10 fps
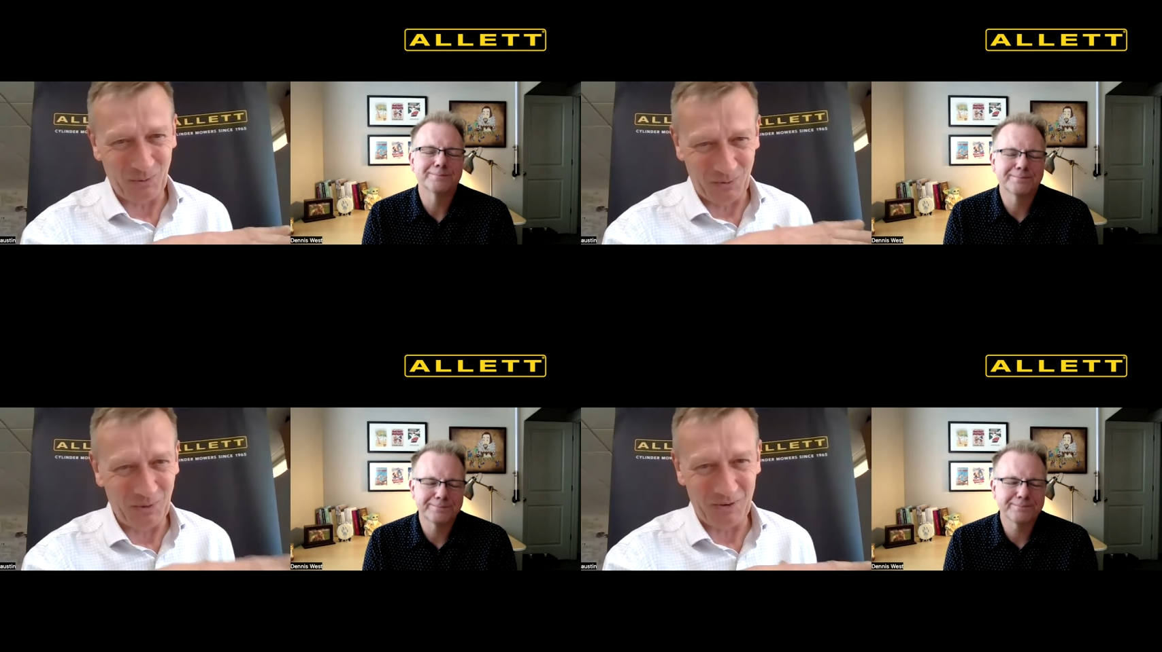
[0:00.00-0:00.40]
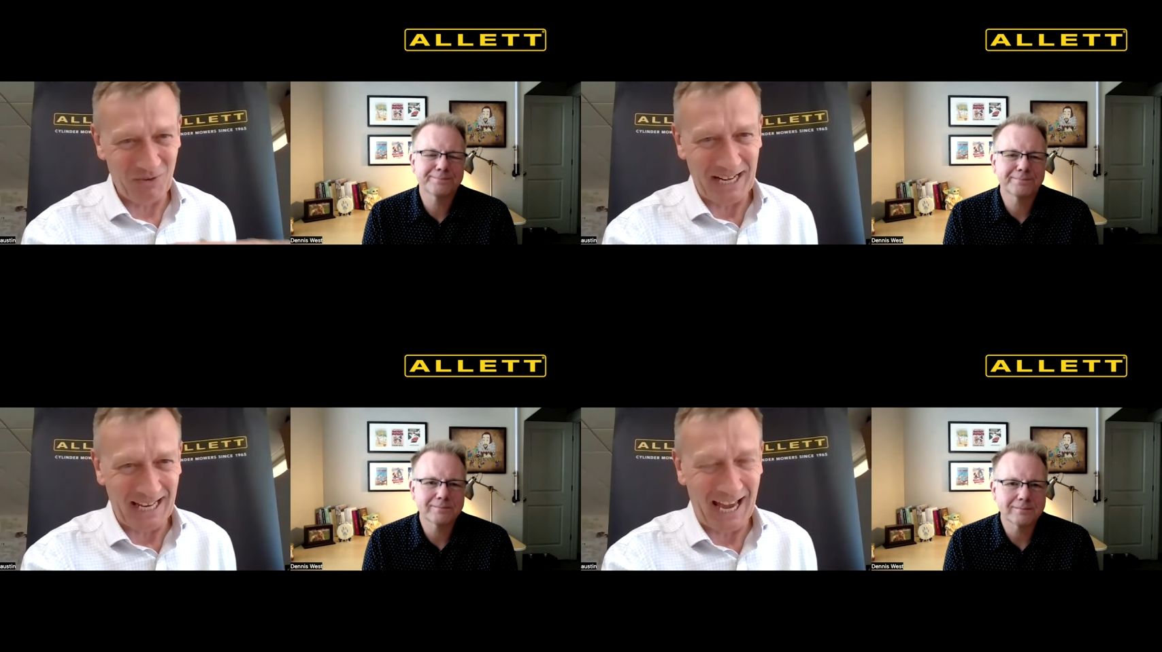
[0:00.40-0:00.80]
Speaker 1: were
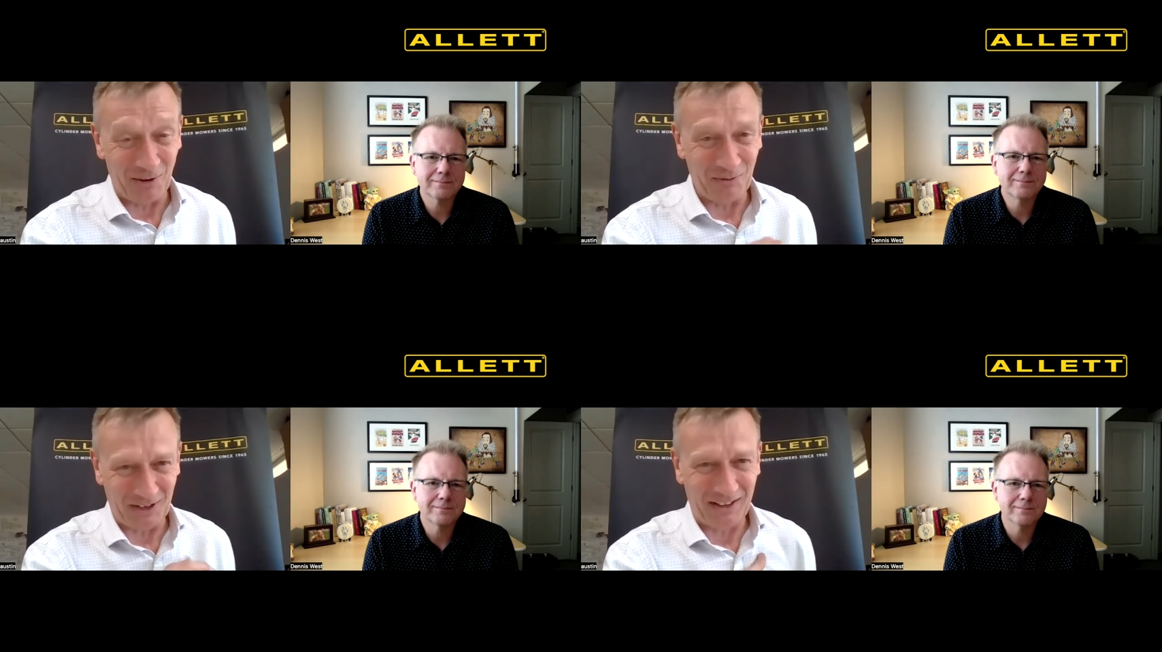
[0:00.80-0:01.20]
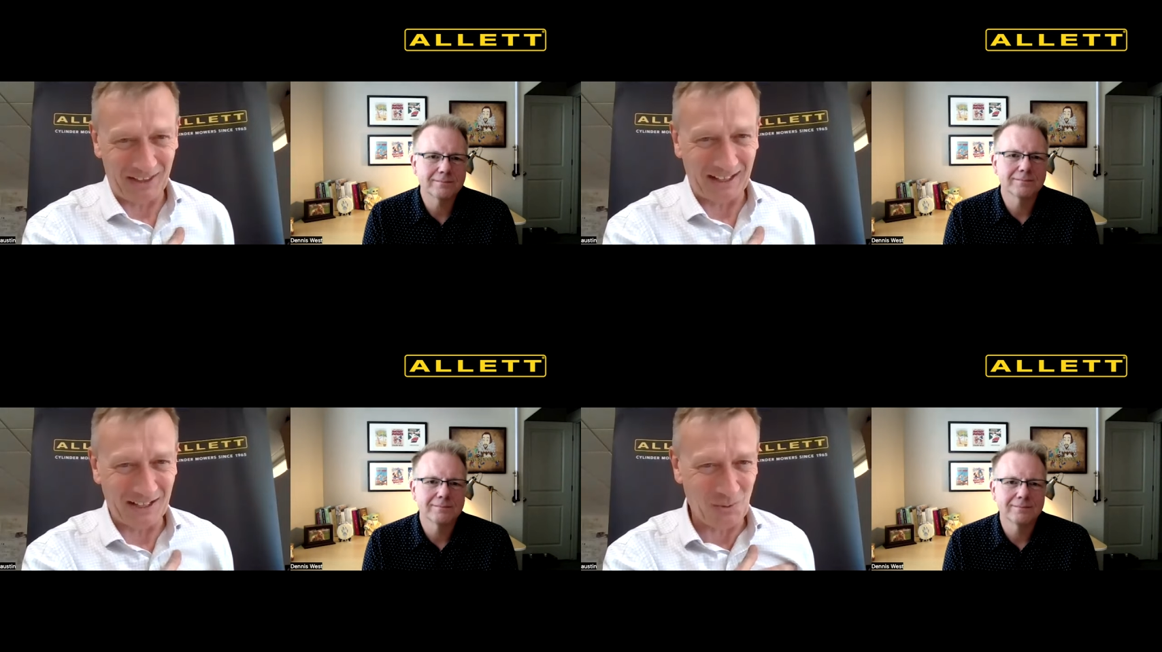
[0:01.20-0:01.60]
really helpful, I
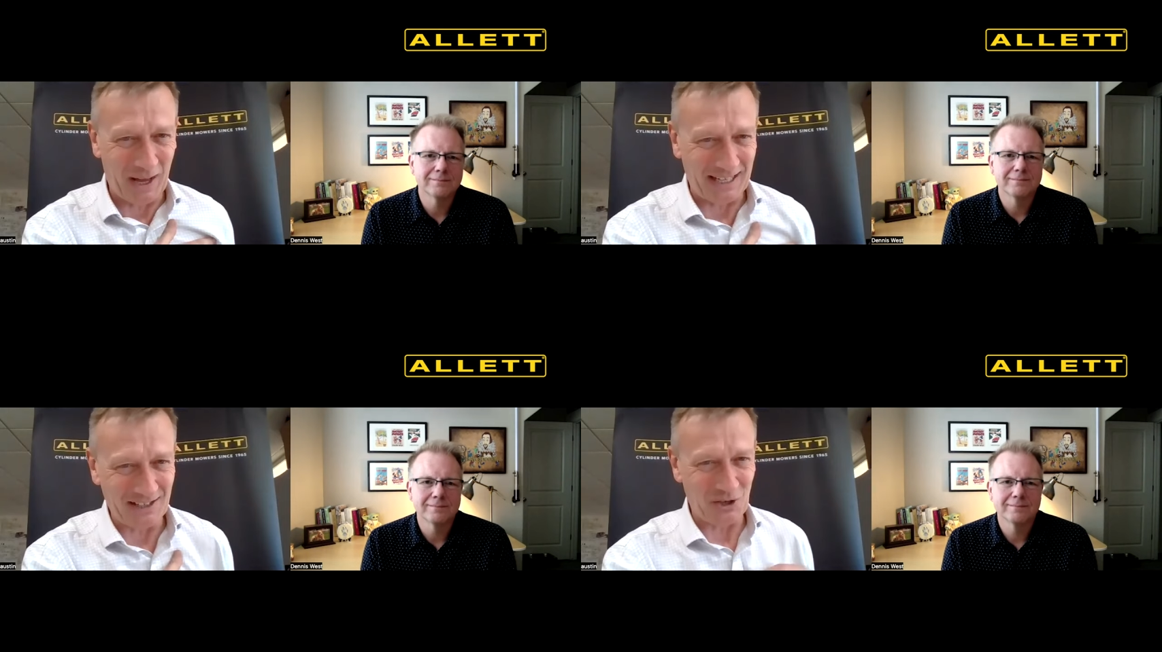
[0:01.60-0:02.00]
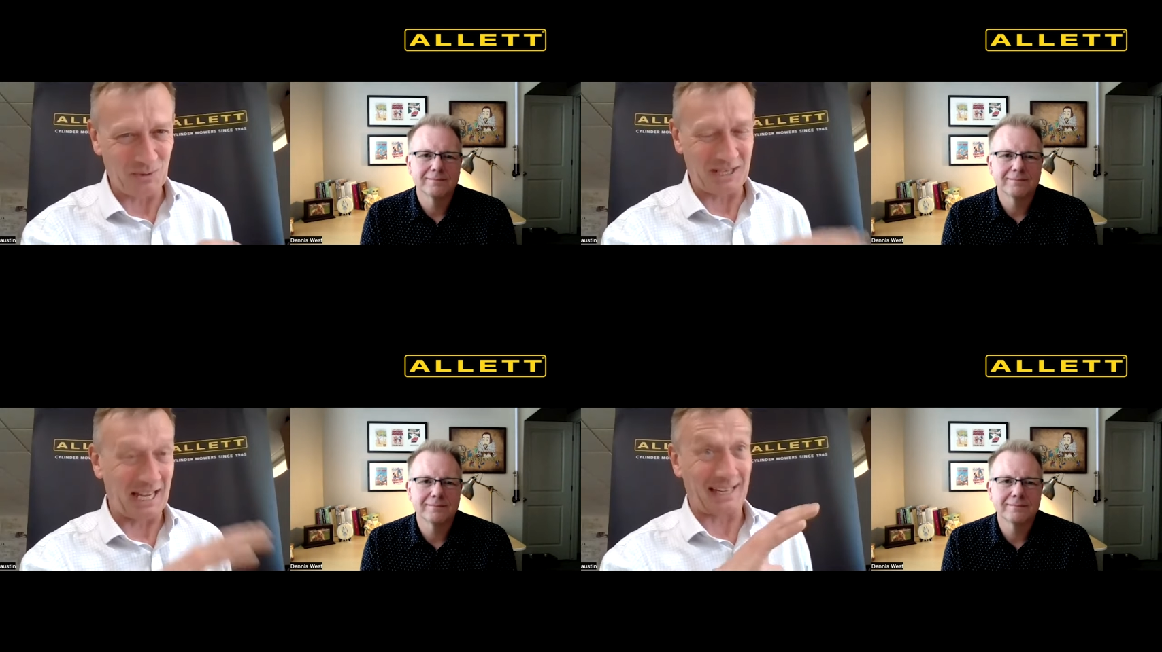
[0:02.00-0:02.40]
think, as well in terms
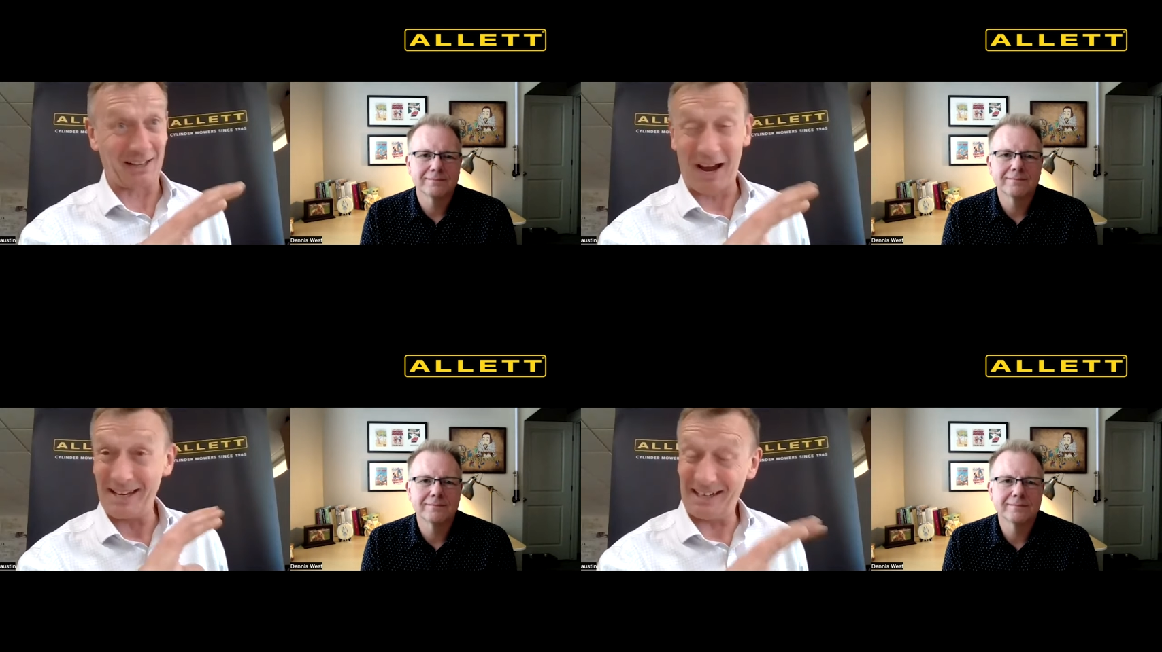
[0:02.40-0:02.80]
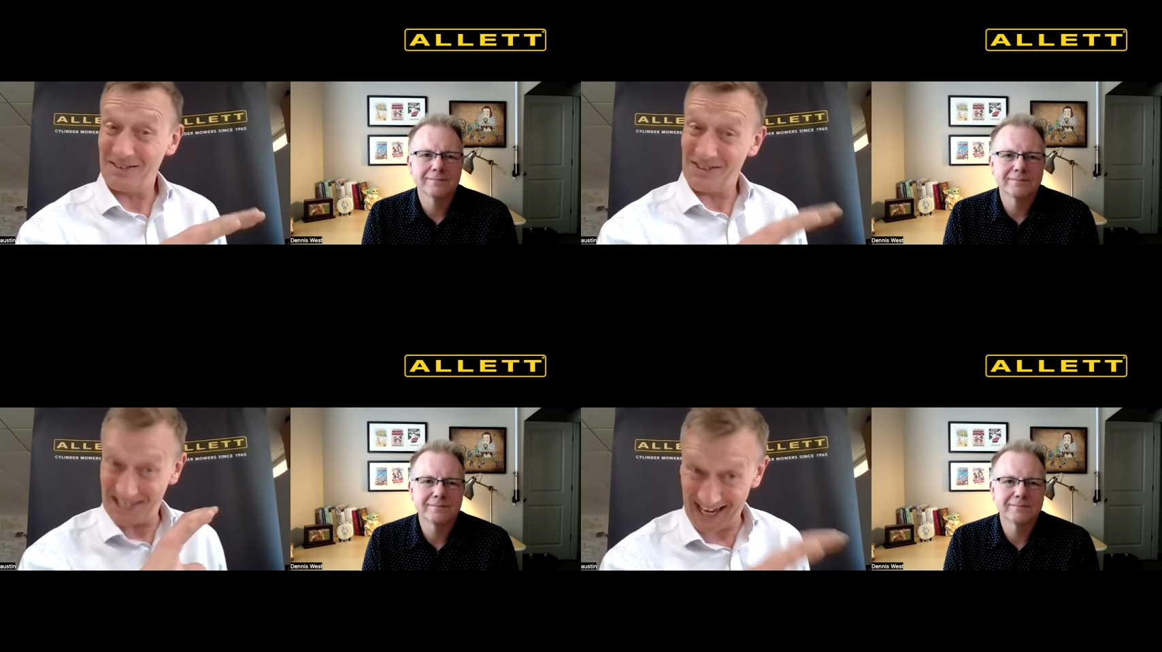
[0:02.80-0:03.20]
of getting an idea of
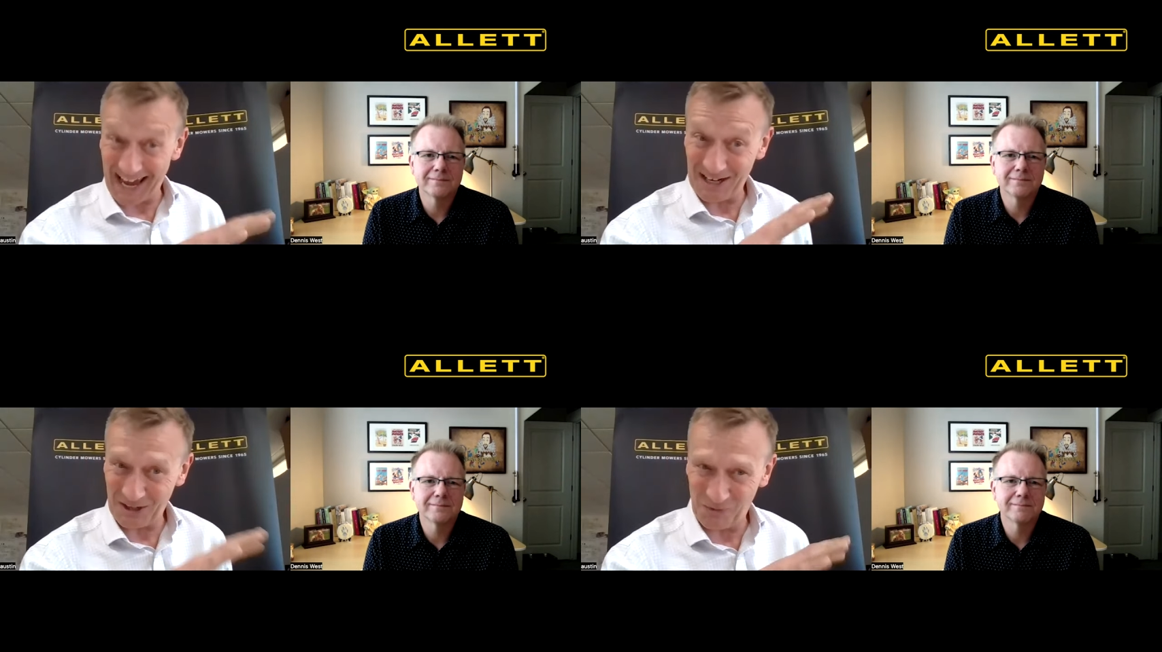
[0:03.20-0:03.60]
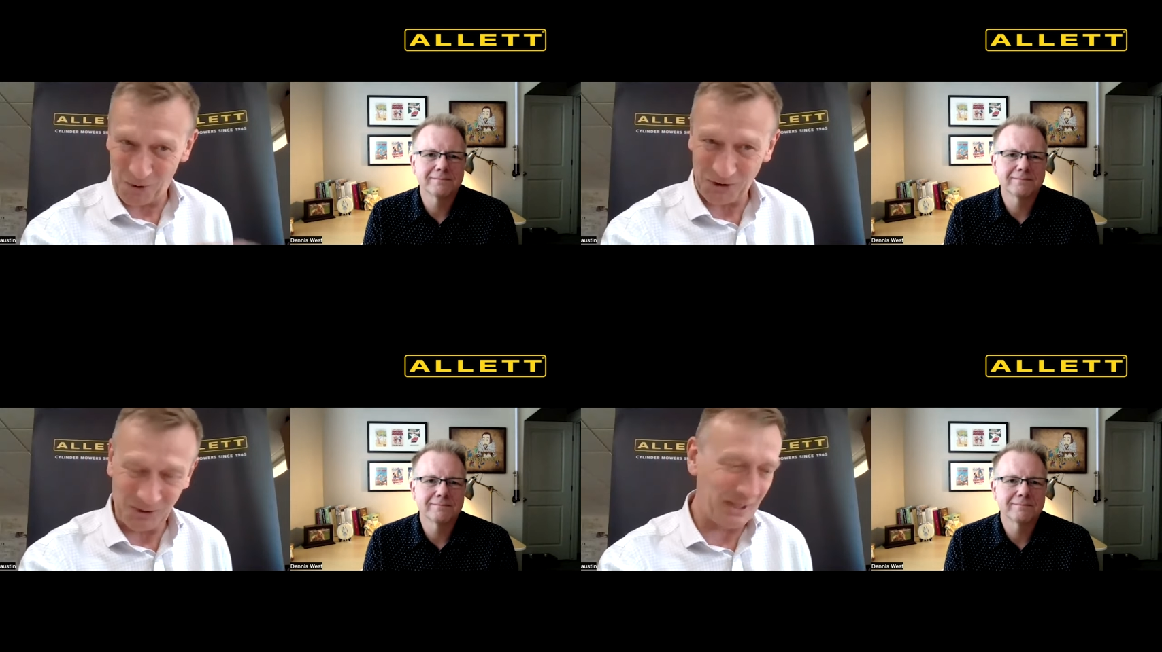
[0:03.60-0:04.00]
the scale of
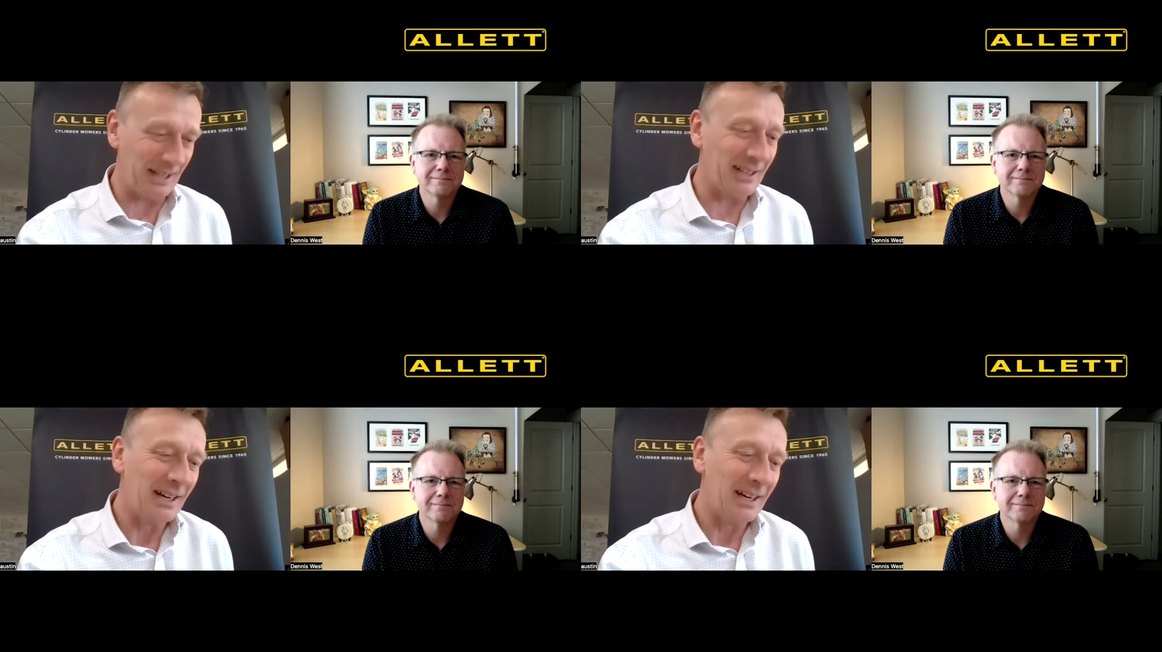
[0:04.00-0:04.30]
what you did.